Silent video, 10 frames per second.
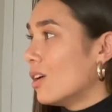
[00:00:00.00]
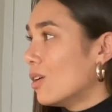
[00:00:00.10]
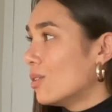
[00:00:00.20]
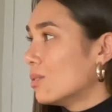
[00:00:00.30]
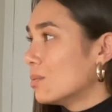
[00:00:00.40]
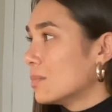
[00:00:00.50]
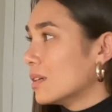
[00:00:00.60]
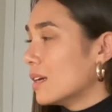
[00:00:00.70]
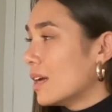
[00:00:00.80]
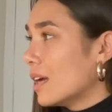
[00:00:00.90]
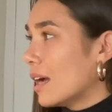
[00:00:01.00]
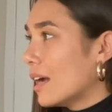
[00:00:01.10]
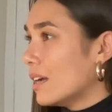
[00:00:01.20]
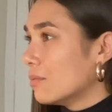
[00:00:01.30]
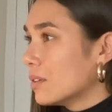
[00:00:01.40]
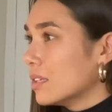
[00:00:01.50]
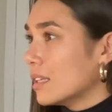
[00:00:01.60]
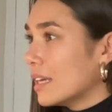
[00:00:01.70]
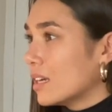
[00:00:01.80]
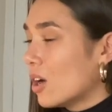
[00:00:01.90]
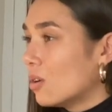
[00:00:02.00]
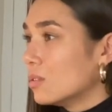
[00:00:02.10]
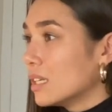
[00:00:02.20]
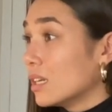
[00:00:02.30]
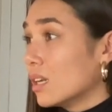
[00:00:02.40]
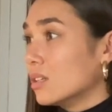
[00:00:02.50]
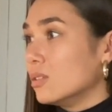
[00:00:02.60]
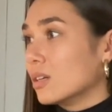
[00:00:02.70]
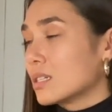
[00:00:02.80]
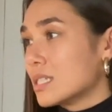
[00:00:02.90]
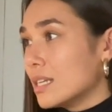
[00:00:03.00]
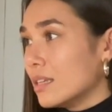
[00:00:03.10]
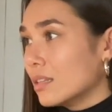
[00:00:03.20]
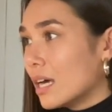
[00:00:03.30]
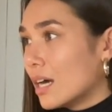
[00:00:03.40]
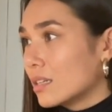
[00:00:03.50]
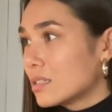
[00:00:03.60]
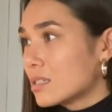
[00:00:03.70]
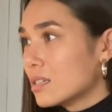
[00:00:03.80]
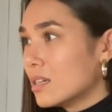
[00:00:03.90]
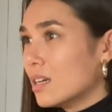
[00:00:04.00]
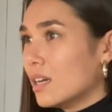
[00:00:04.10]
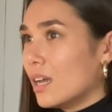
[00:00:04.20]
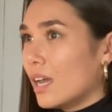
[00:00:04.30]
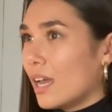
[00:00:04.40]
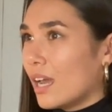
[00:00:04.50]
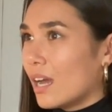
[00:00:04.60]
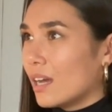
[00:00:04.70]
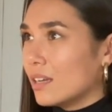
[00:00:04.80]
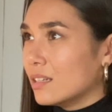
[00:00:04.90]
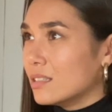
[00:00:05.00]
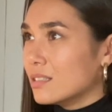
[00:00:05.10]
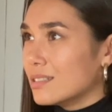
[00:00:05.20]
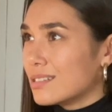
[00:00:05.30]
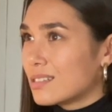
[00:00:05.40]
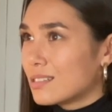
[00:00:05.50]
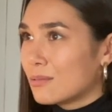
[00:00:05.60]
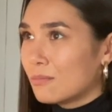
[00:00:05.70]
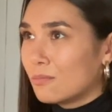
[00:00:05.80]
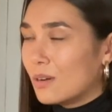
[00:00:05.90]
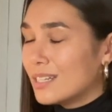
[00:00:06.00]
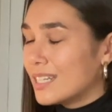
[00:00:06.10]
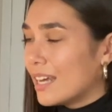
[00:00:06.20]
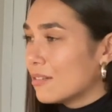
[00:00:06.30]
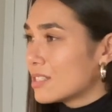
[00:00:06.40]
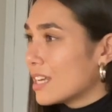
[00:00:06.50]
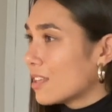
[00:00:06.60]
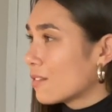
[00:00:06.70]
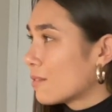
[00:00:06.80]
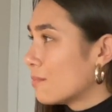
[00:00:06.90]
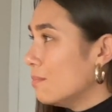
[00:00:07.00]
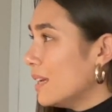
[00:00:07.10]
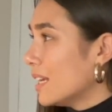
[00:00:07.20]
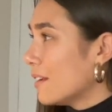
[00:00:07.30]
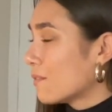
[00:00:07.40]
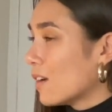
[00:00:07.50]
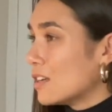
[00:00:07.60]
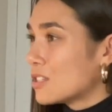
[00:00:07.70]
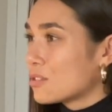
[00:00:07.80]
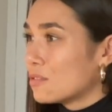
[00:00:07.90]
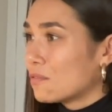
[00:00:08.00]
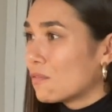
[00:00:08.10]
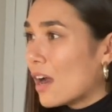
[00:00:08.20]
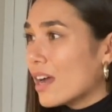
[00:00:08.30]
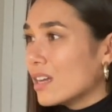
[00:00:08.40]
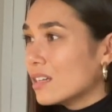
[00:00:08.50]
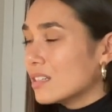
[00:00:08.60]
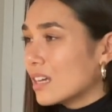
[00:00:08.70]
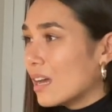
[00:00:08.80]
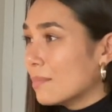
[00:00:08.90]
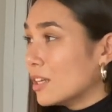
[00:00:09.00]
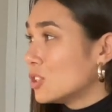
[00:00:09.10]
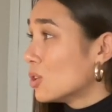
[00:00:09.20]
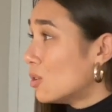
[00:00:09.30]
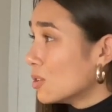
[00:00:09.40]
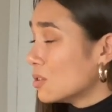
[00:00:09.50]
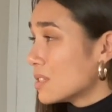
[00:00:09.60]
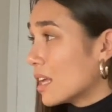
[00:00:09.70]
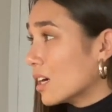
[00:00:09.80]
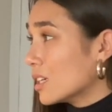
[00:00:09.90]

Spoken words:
home, I really like honed in on New York City a lot. And one day I was like meeting friends through a friend. I met Joel, who's on our